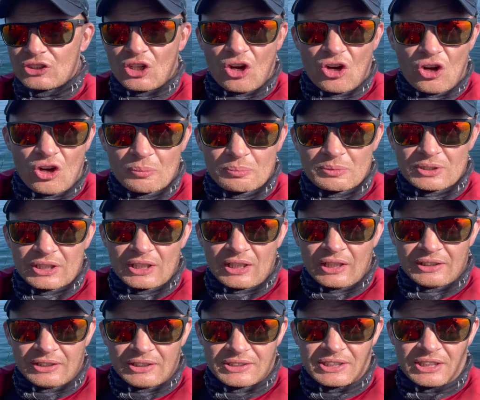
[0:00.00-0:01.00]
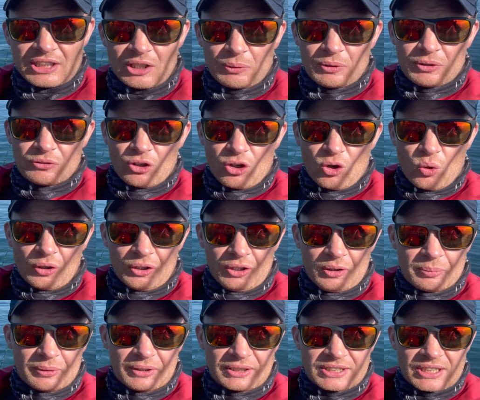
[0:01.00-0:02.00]
calm day like today when you've got quite a
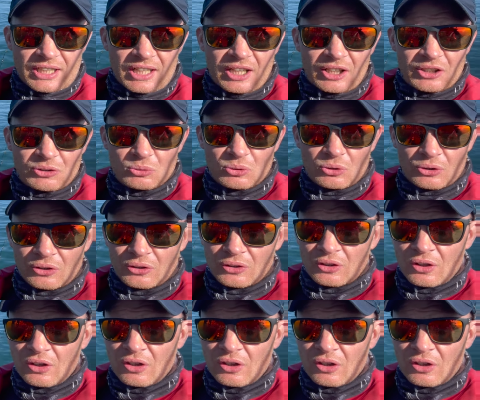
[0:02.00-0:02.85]
big tide running,